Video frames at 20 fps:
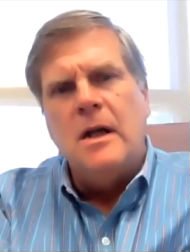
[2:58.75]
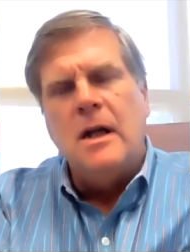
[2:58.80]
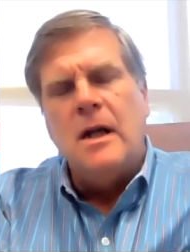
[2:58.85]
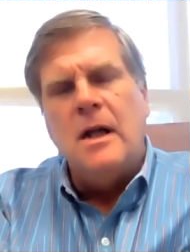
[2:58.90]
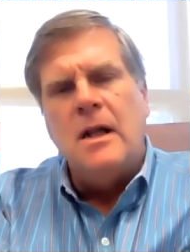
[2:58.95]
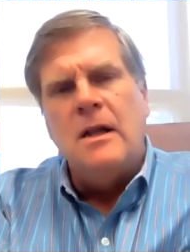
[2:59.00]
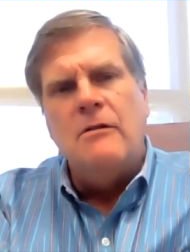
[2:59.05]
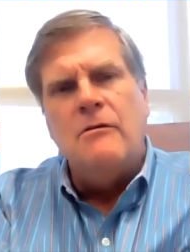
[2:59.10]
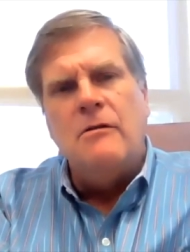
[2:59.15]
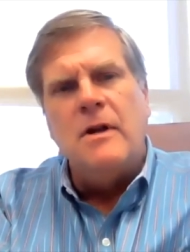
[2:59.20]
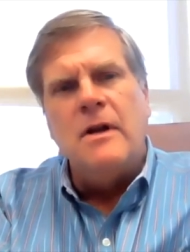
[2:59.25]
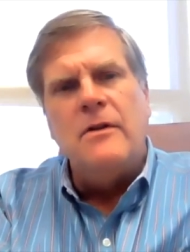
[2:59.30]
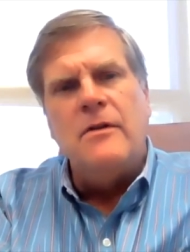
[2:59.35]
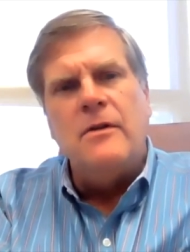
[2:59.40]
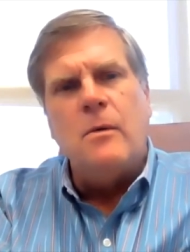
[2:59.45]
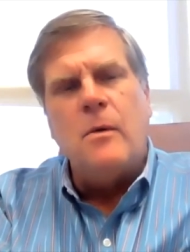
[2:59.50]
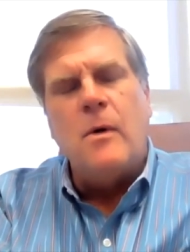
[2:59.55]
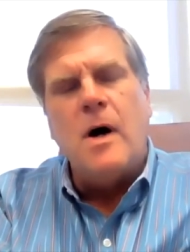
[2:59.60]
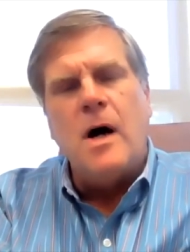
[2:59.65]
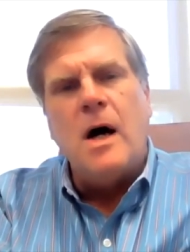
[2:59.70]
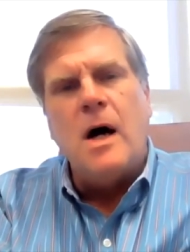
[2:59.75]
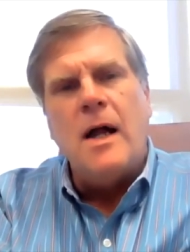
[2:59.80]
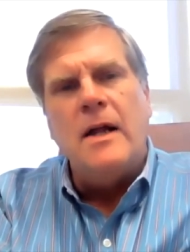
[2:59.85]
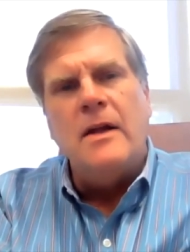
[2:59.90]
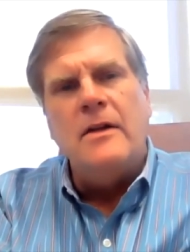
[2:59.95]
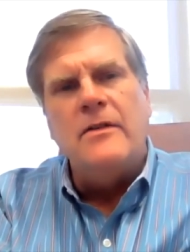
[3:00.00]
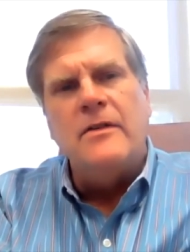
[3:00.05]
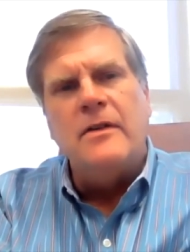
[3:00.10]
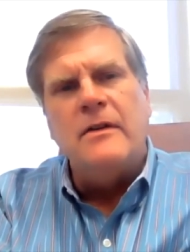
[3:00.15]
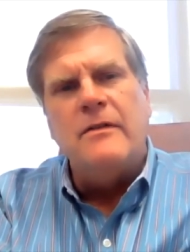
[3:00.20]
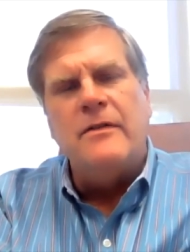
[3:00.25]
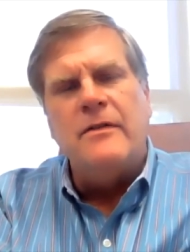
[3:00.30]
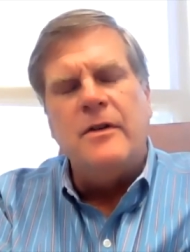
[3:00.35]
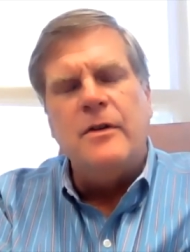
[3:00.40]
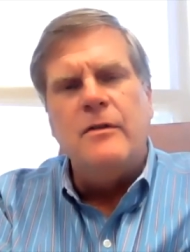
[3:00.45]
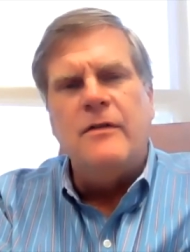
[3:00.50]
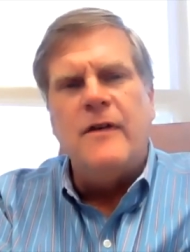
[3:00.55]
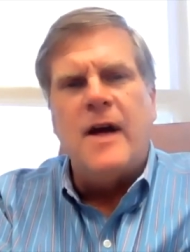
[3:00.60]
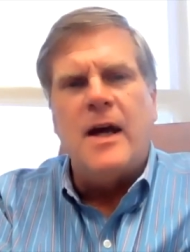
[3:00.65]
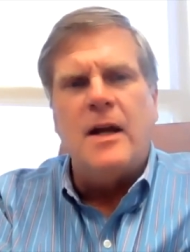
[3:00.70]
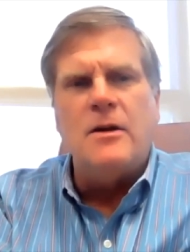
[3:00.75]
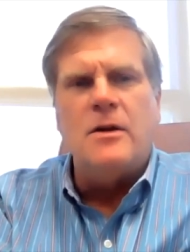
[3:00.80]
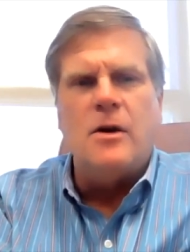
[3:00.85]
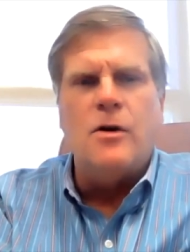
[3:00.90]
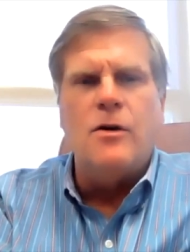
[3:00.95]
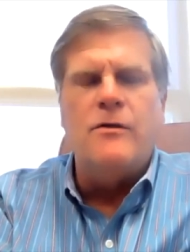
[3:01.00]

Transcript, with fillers: And the reason why is if you've had